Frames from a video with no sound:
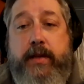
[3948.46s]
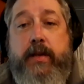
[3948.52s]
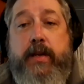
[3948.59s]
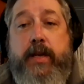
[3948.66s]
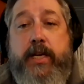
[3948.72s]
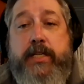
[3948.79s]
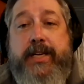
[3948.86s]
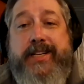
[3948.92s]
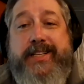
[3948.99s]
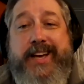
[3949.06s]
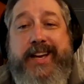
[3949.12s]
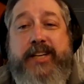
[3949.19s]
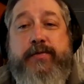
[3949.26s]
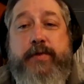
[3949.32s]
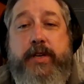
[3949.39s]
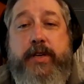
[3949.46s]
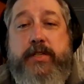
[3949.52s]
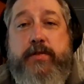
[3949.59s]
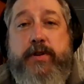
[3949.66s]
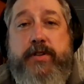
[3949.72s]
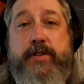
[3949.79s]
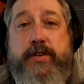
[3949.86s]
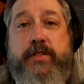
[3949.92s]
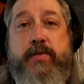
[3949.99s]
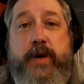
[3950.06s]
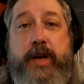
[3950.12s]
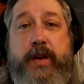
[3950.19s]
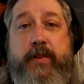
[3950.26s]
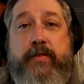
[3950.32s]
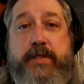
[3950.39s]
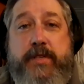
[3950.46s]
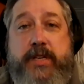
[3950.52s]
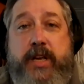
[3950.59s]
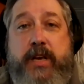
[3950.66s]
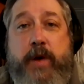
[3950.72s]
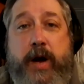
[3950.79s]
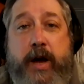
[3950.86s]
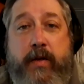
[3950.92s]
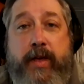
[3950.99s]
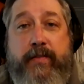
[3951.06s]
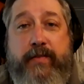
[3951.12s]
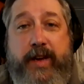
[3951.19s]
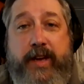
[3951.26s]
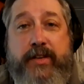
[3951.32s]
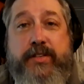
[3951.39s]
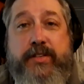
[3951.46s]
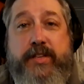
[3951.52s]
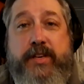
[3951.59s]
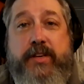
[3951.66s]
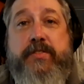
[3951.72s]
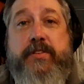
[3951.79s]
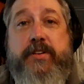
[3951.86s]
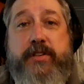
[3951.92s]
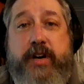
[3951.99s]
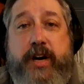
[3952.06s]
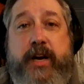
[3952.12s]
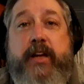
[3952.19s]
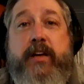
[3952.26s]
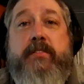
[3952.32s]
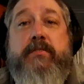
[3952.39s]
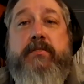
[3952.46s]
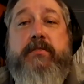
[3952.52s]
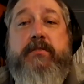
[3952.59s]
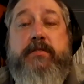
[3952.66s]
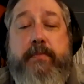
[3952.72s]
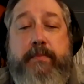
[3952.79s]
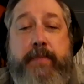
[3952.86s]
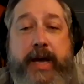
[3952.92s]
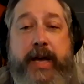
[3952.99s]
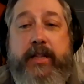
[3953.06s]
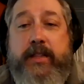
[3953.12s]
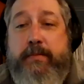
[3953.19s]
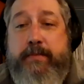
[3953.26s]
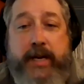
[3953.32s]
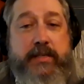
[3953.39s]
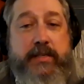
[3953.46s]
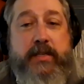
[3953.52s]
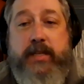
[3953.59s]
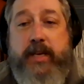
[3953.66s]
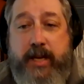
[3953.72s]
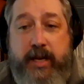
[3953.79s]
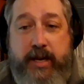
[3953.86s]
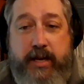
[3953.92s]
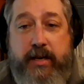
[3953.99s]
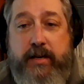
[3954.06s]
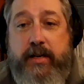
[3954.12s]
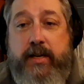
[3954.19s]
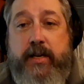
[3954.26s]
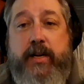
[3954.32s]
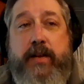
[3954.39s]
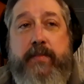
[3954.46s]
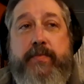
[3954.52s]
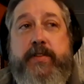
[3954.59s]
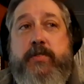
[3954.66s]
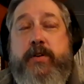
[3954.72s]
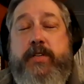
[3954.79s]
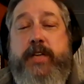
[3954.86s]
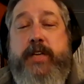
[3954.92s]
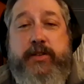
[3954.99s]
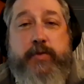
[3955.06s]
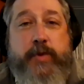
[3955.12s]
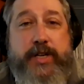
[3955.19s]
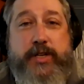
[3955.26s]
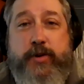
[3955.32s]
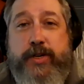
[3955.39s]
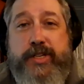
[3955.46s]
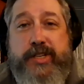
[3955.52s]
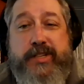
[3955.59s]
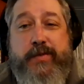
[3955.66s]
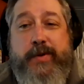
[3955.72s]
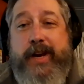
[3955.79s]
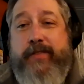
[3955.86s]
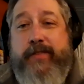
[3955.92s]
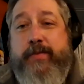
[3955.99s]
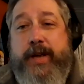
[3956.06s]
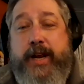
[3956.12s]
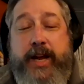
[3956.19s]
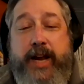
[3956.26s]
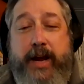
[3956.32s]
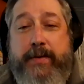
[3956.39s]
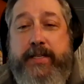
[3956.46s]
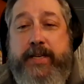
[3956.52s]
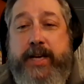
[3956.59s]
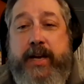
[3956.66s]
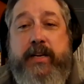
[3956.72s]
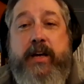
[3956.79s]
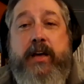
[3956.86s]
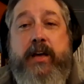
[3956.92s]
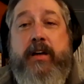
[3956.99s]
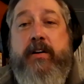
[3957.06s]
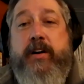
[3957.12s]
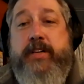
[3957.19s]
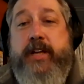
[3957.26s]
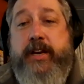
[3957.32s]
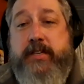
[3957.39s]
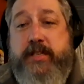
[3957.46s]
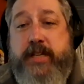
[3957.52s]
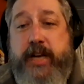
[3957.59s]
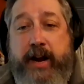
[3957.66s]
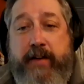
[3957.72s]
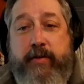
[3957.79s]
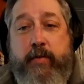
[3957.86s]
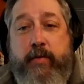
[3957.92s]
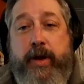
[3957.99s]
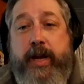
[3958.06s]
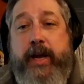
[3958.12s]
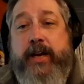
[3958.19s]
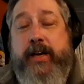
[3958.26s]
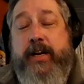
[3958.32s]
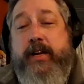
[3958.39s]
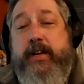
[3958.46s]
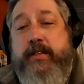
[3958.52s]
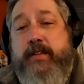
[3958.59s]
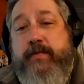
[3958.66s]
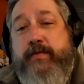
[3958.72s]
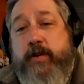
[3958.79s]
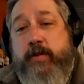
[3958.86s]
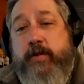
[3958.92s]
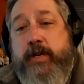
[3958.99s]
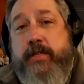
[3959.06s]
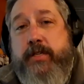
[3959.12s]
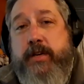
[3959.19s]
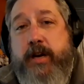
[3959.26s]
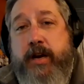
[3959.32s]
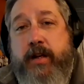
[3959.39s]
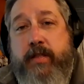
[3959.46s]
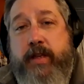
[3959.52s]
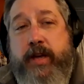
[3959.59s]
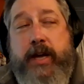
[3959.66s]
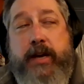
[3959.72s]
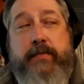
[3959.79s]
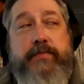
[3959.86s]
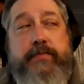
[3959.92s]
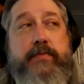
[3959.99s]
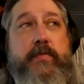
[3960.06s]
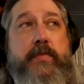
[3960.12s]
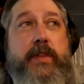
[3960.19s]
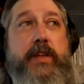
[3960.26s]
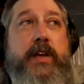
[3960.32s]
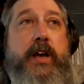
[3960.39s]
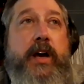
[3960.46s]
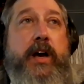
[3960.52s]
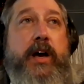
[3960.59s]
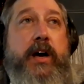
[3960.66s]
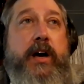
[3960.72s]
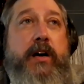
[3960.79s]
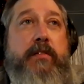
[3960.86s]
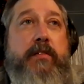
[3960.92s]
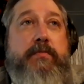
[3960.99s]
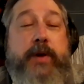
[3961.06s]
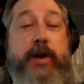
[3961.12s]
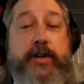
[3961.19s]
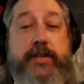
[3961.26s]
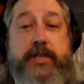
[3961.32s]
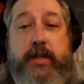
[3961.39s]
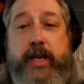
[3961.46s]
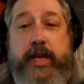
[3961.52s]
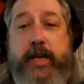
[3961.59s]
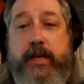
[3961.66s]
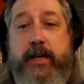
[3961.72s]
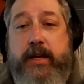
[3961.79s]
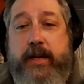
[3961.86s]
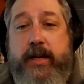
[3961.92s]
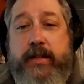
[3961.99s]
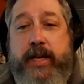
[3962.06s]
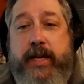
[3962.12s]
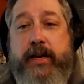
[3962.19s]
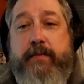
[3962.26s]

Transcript: is it takes resources away from state wildlife agencies to try to combat it the best that they can. Yeah. So it takes resources away from getting habitat done, or it takes staff away to focus on that. Personally, that